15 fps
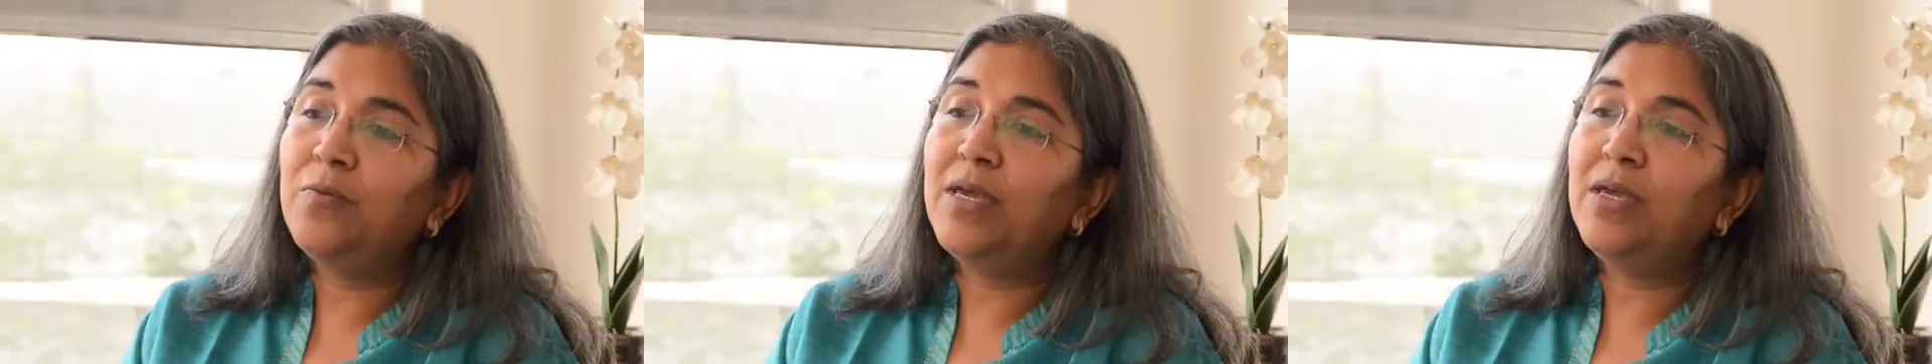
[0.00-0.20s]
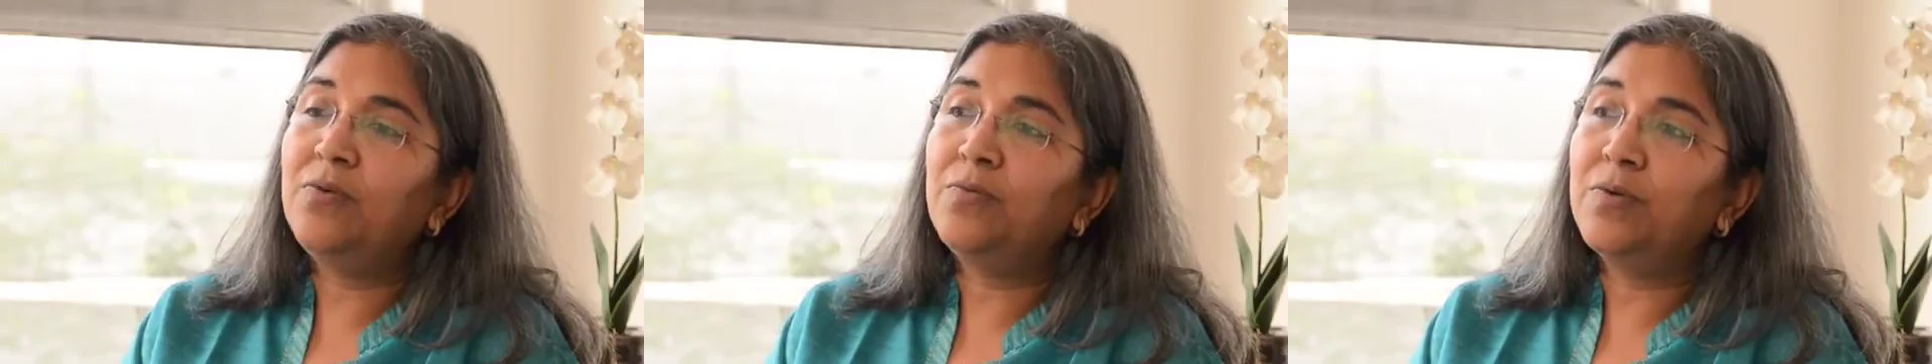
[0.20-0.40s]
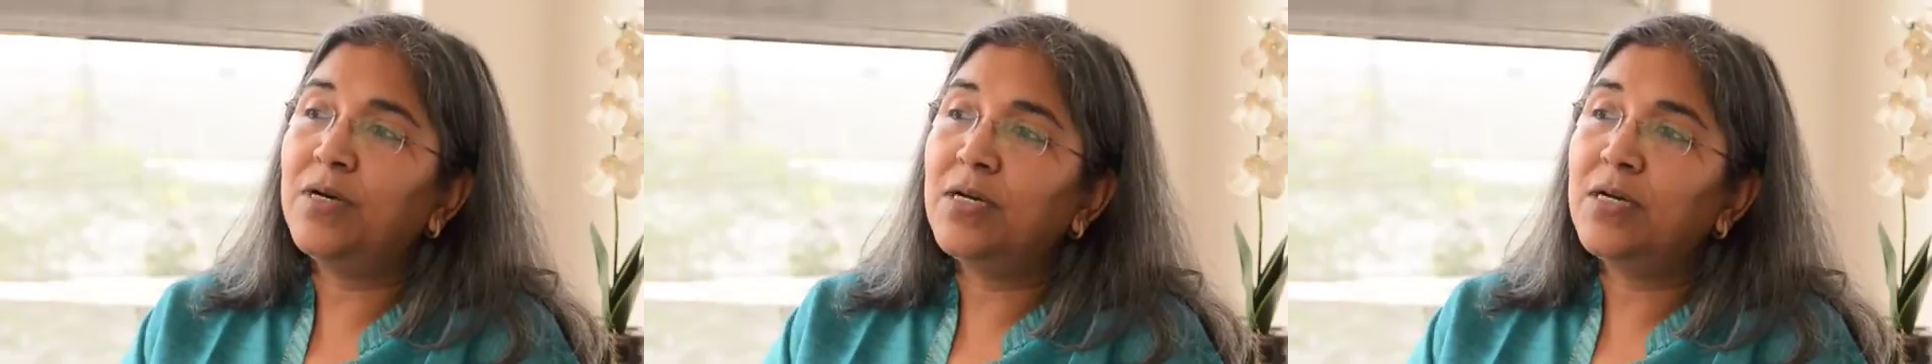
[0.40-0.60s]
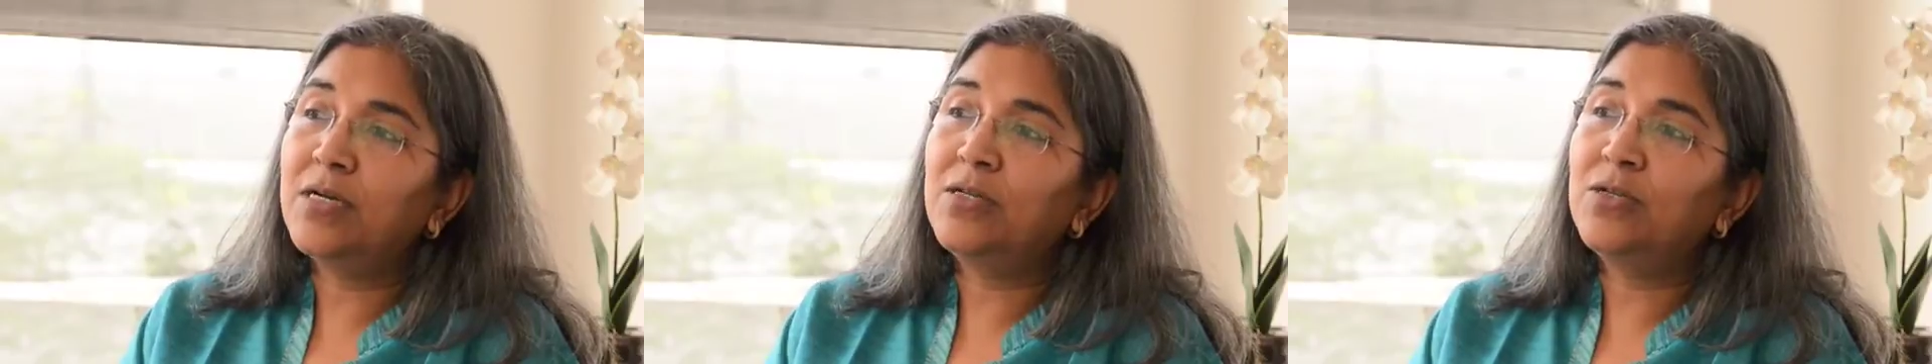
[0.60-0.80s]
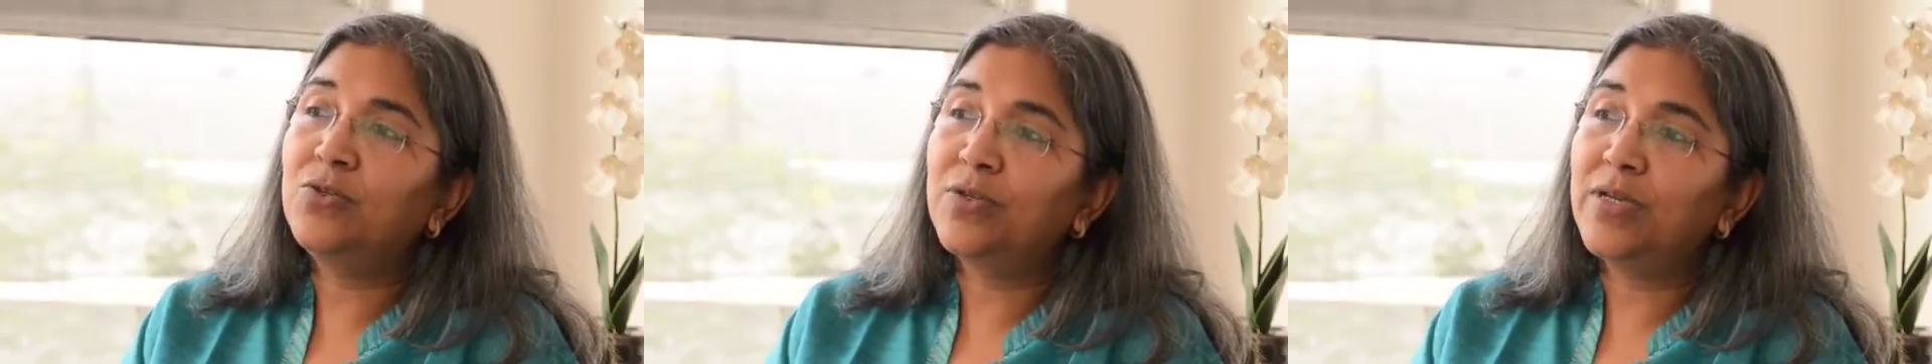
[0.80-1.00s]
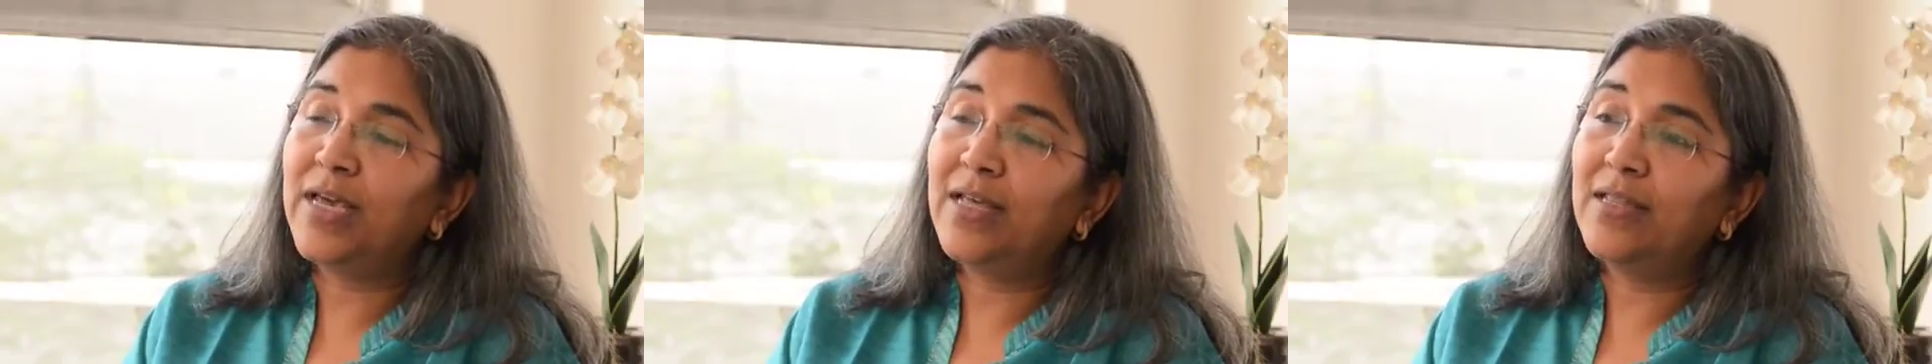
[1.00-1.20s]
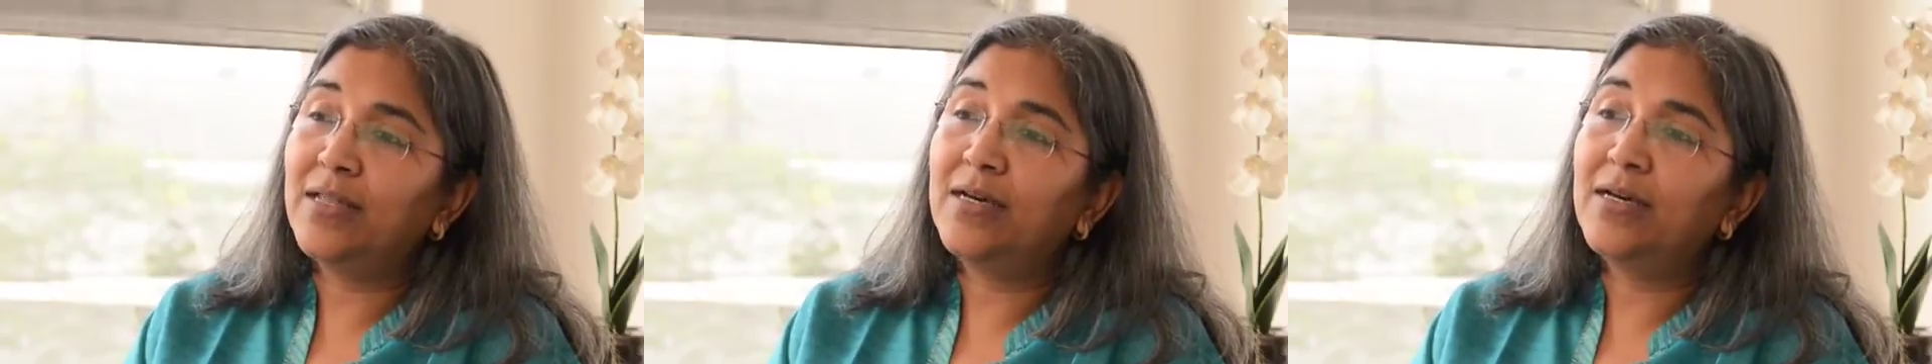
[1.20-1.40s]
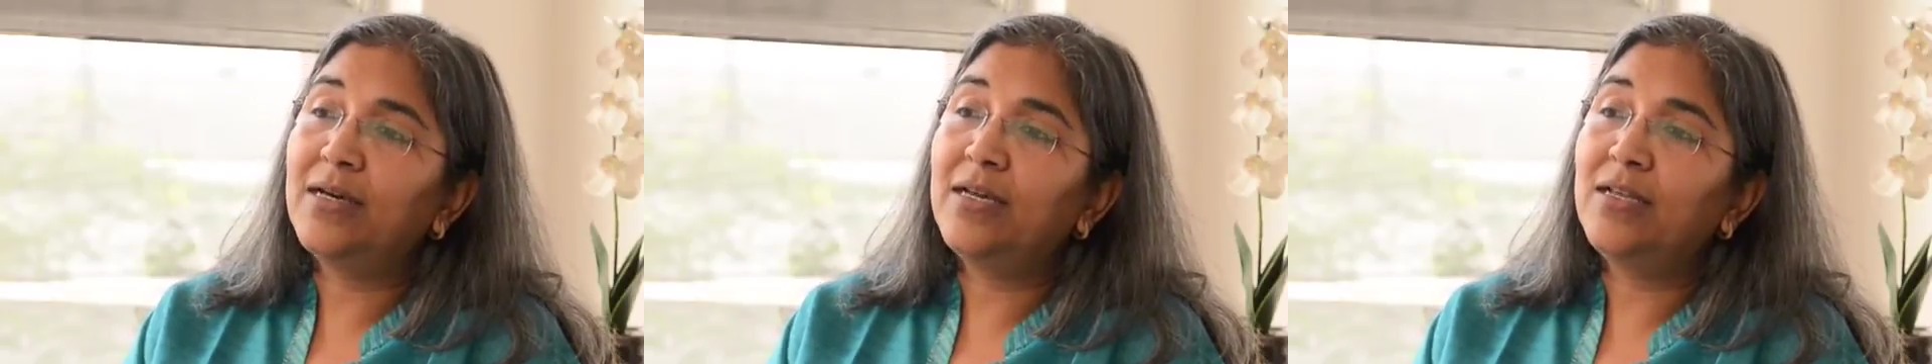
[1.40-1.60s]
we work
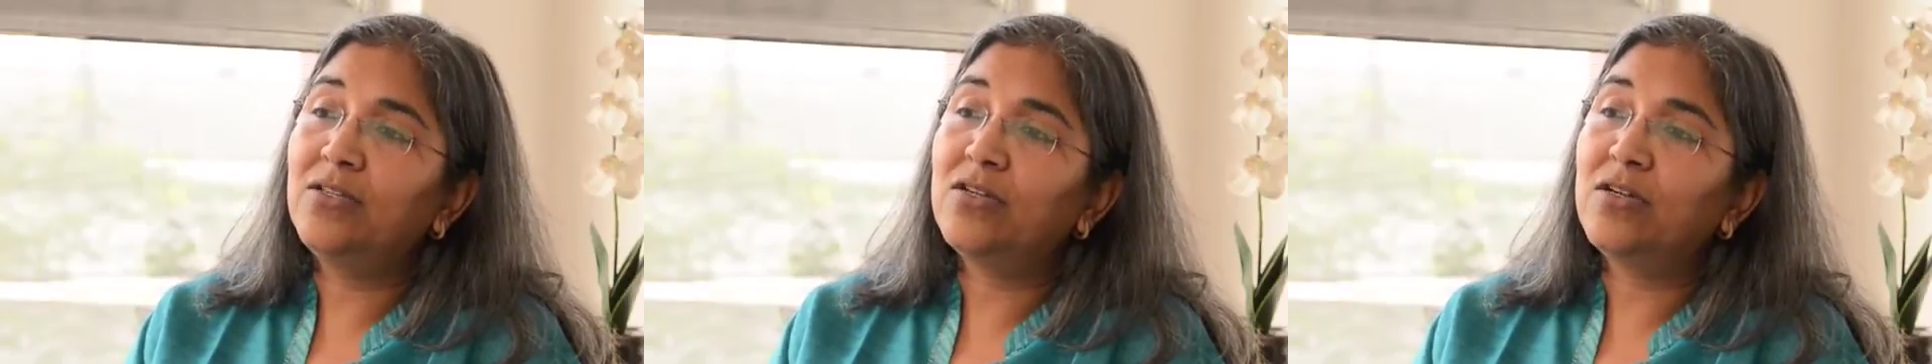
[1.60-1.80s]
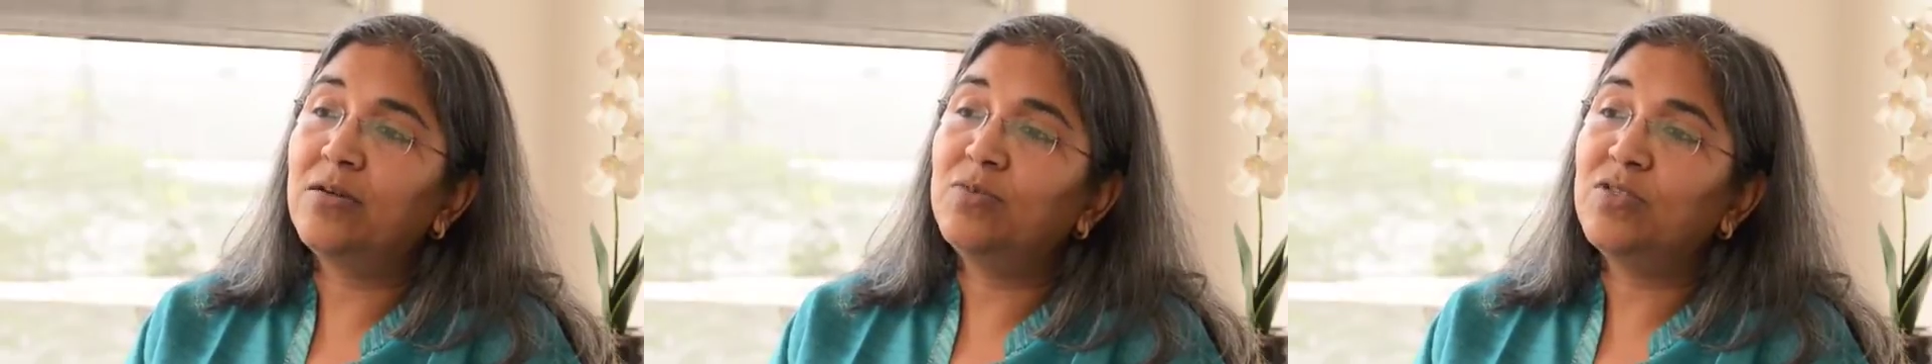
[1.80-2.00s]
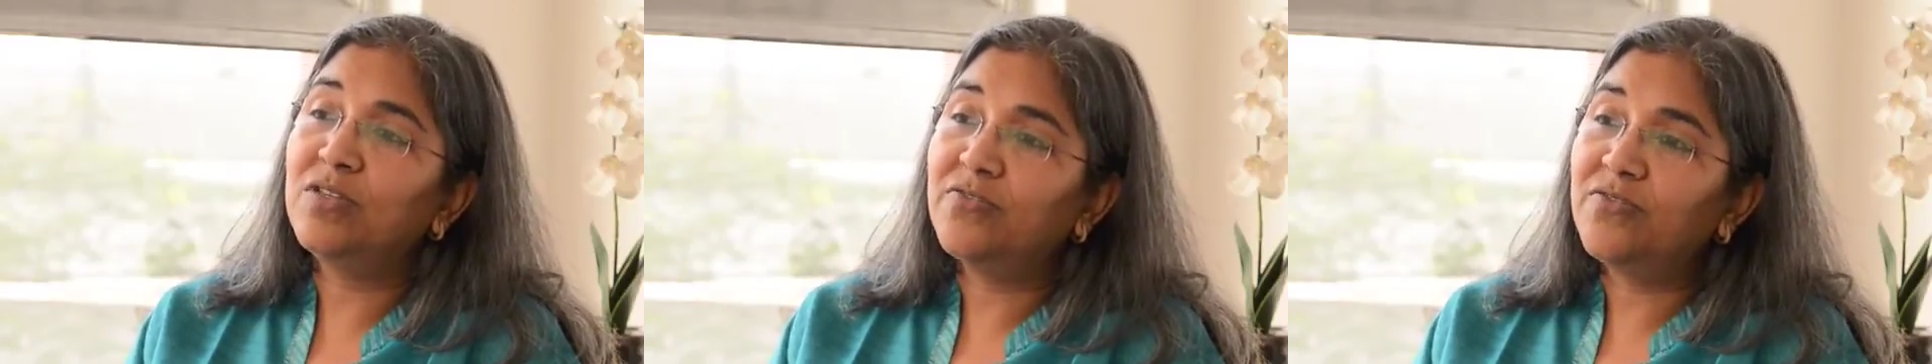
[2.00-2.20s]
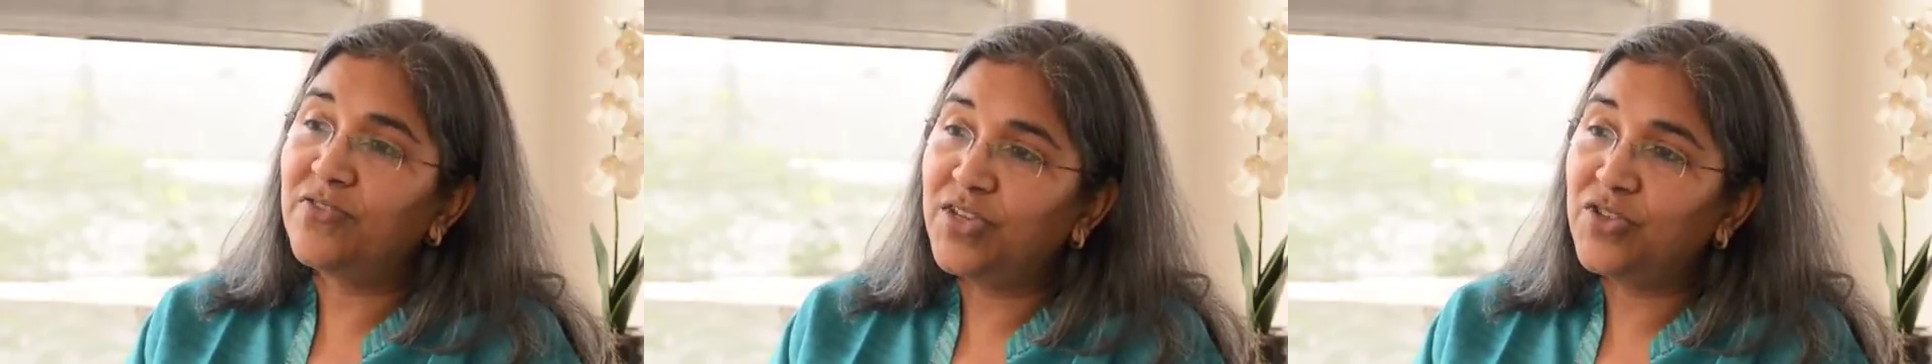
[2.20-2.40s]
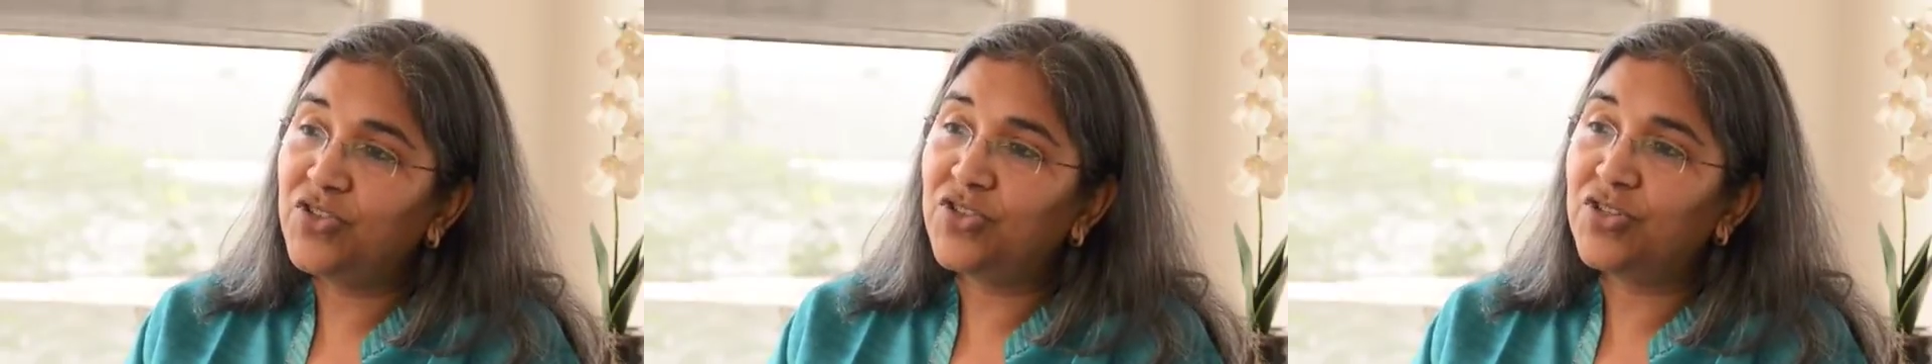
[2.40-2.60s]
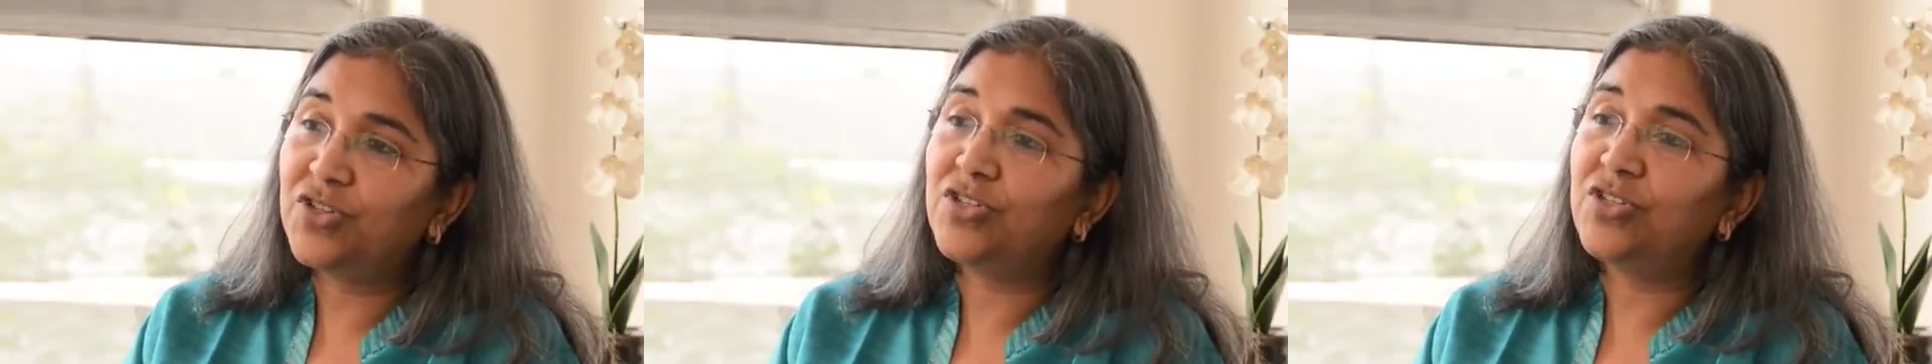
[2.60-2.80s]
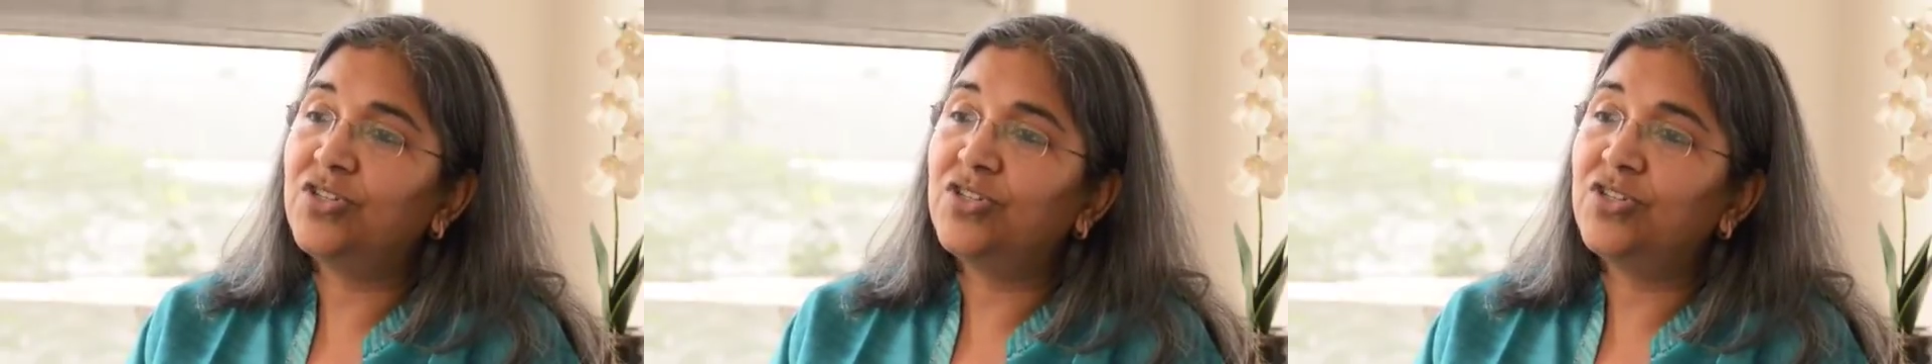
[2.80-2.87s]
together in terms of research,